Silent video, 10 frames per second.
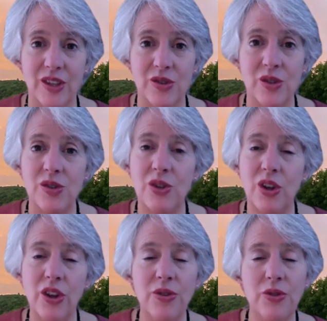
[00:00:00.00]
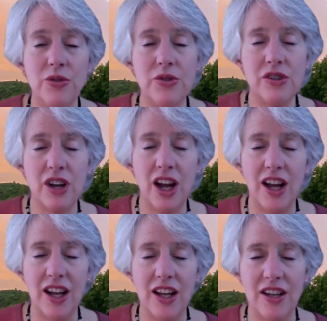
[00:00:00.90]
So as you close your
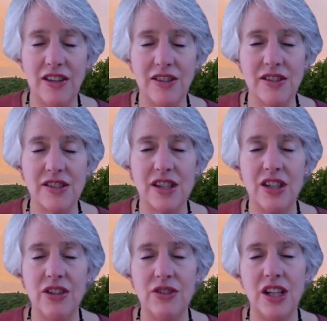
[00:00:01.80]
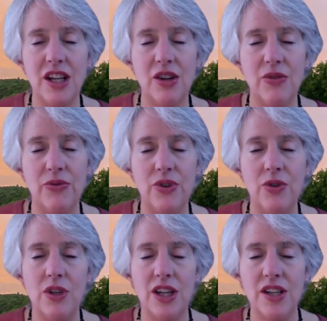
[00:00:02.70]
eyes and you take a few
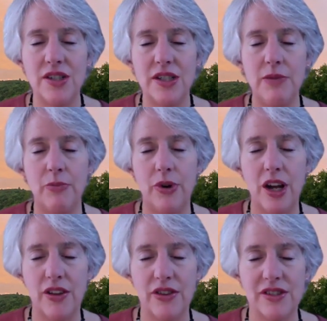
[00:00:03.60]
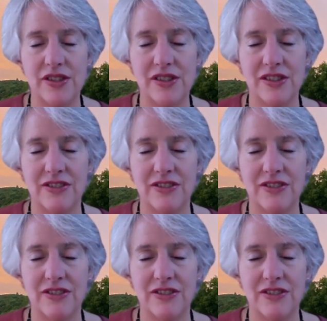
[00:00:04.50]
nice deep breaths,